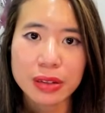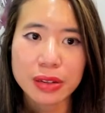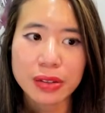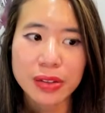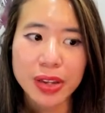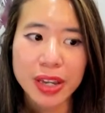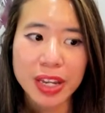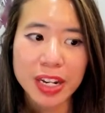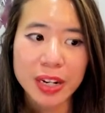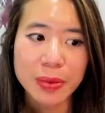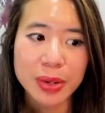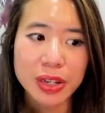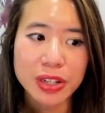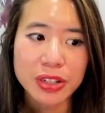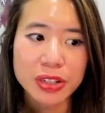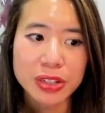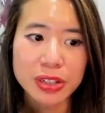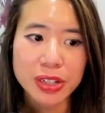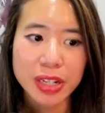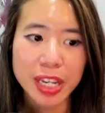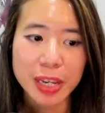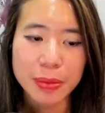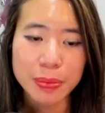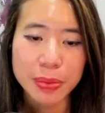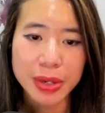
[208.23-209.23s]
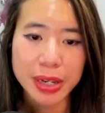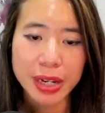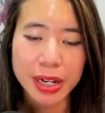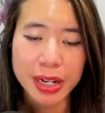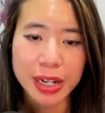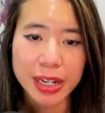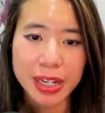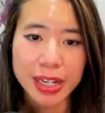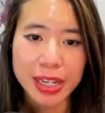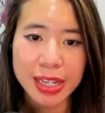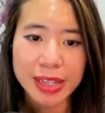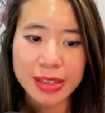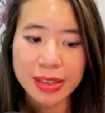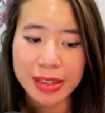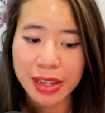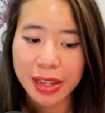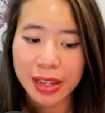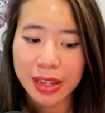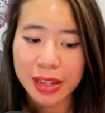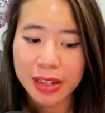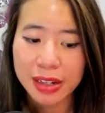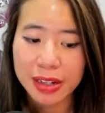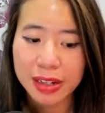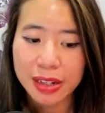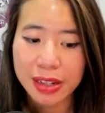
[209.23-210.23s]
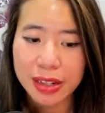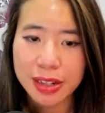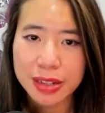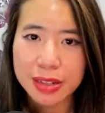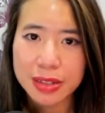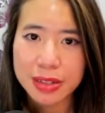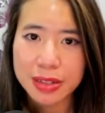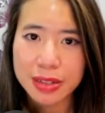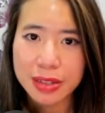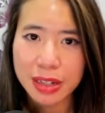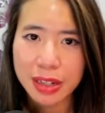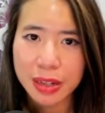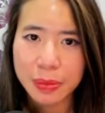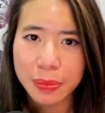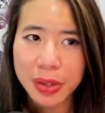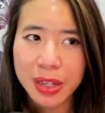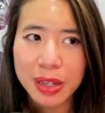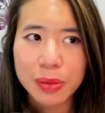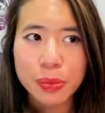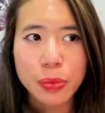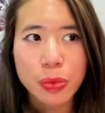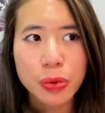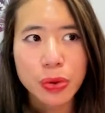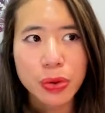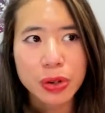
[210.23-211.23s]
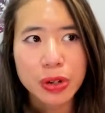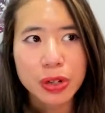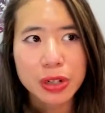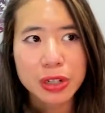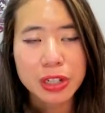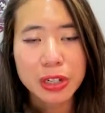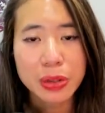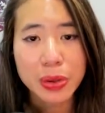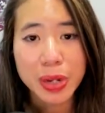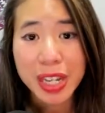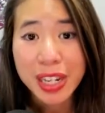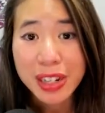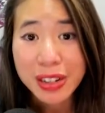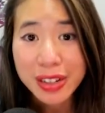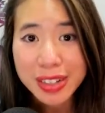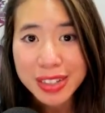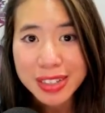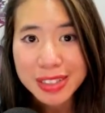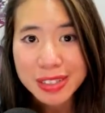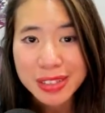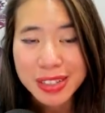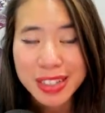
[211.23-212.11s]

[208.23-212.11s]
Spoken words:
animation API in that it's a bit more coherent.